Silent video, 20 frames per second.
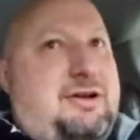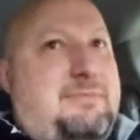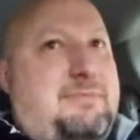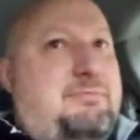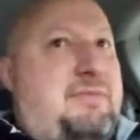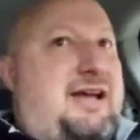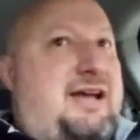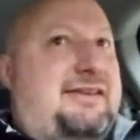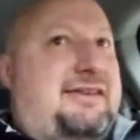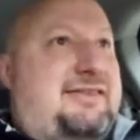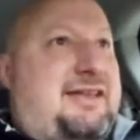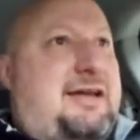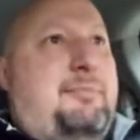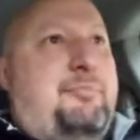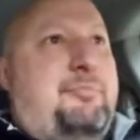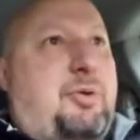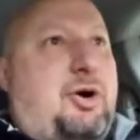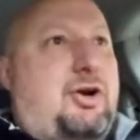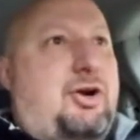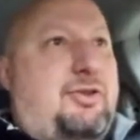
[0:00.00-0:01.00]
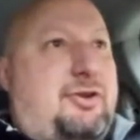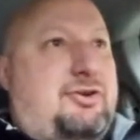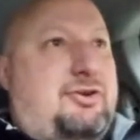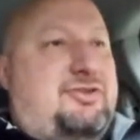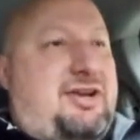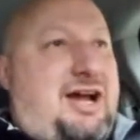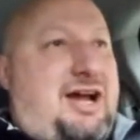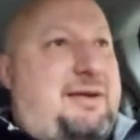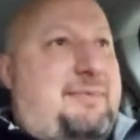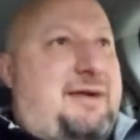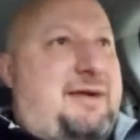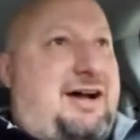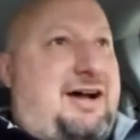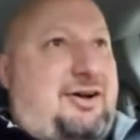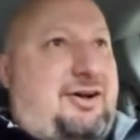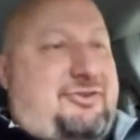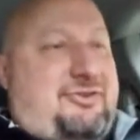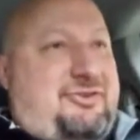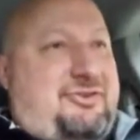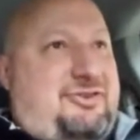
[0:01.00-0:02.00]
Make them burn their
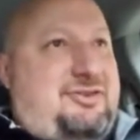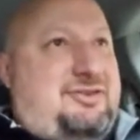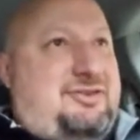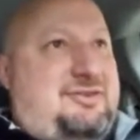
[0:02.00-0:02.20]
timeouts.